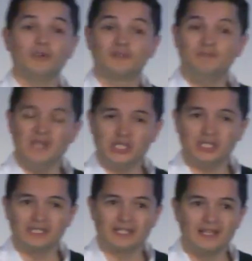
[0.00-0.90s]
group of
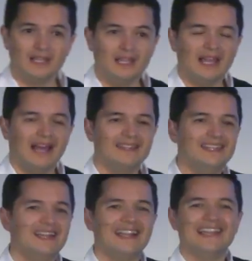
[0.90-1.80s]
species
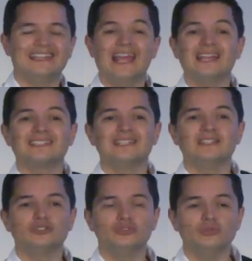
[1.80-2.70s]
and they are an
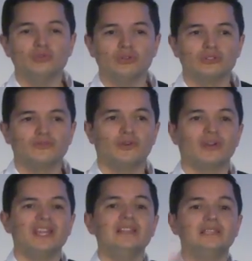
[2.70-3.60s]
excellent tool
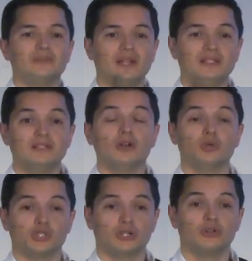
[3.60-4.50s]
for integrated
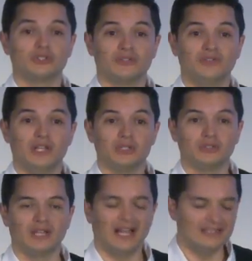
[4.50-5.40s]
ocean
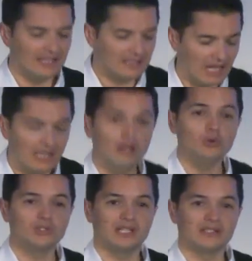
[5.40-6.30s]
conservation. And that
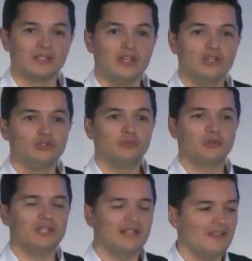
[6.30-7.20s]
allows us
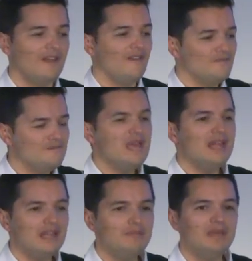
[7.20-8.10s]
to protect
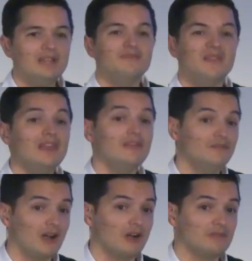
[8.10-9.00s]
many, many
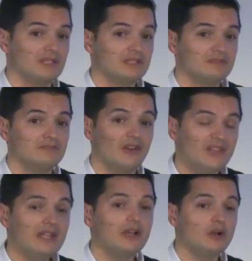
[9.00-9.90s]
big environments,
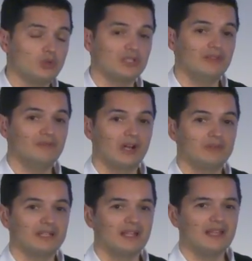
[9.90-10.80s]
marine and coastal
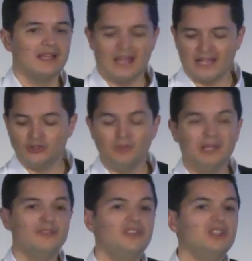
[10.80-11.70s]
environments, and
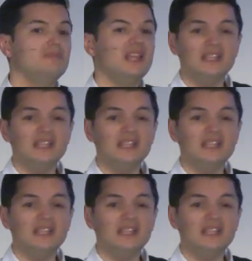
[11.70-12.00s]
to benefit